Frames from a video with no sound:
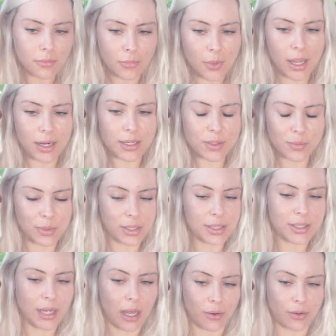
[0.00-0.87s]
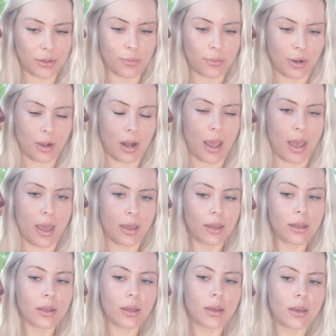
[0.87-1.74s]
I just want to tell you what I
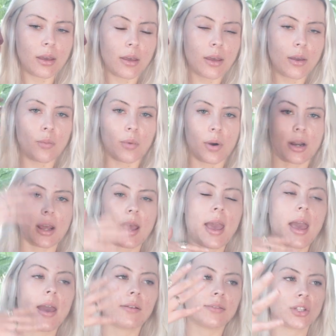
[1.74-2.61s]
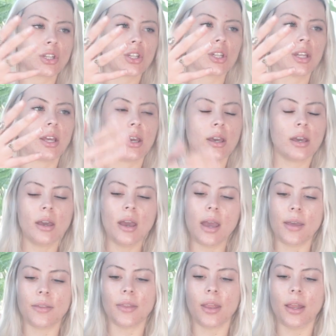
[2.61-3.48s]
have to share,
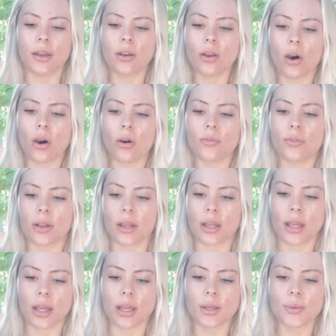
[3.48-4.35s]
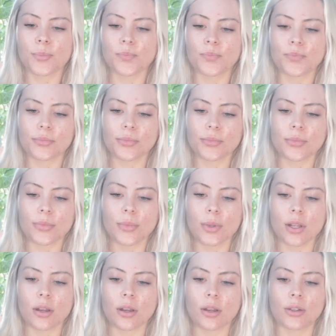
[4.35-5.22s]
and then hopefully
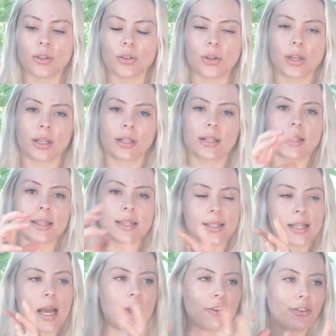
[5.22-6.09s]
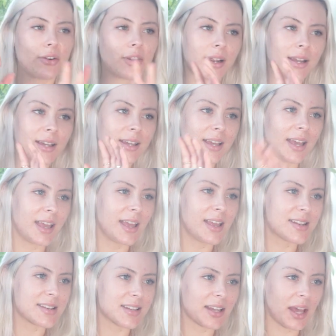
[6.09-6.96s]
you can decipher it
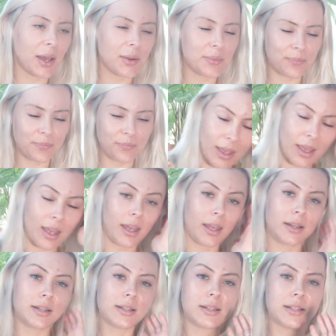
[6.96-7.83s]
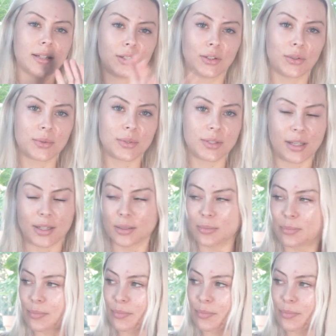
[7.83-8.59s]
and use it.